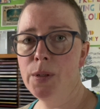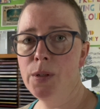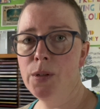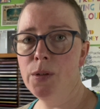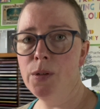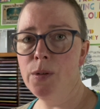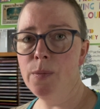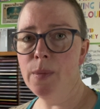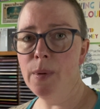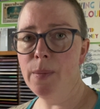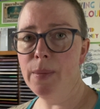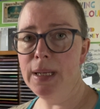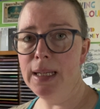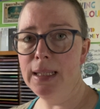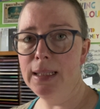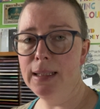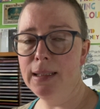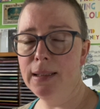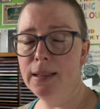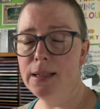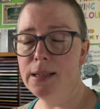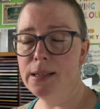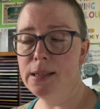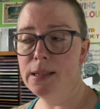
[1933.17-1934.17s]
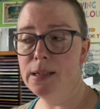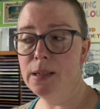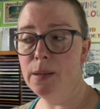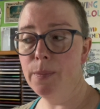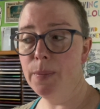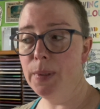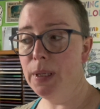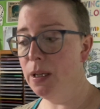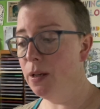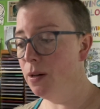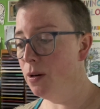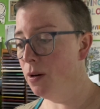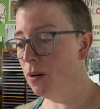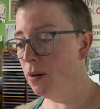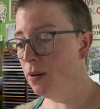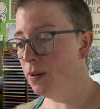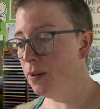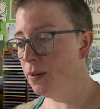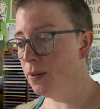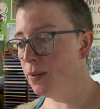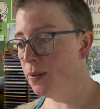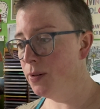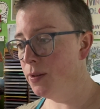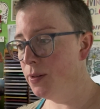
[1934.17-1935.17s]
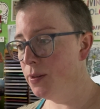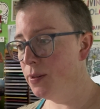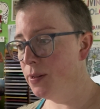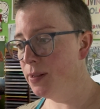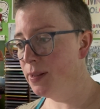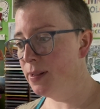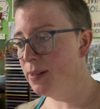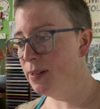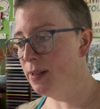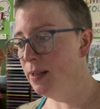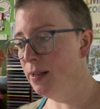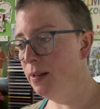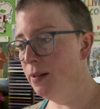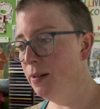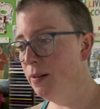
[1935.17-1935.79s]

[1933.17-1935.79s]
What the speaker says: to my mailing list, because